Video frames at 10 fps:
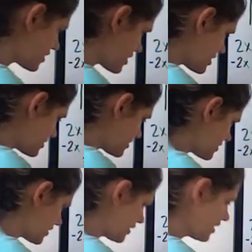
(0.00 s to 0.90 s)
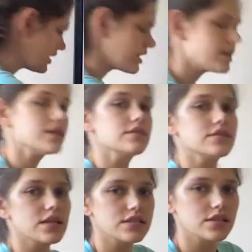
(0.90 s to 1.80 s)
this is
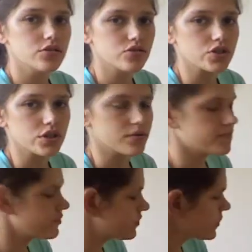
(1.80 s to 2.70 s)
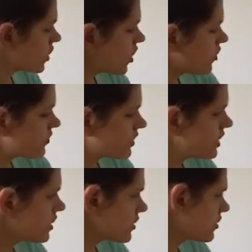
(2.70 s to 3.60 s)
a solution. Over
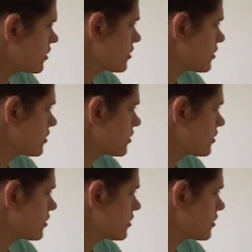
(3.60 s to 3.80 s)
here,